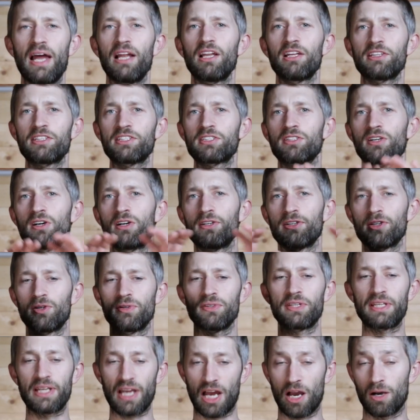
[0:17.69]
And let's start
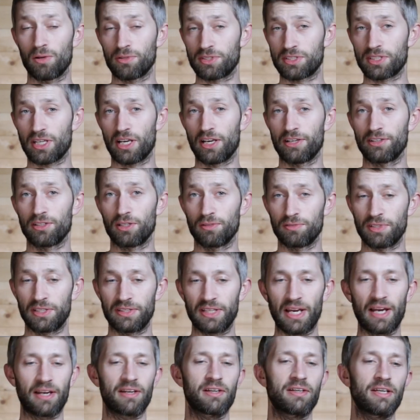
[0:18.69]
on the outside of the
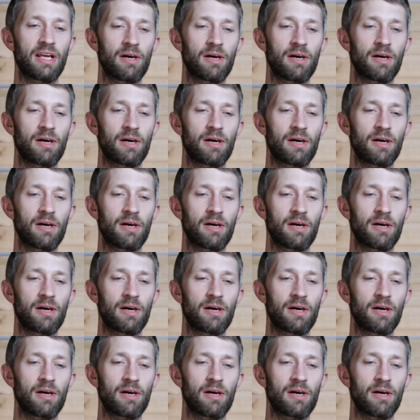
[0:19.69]
Dagger.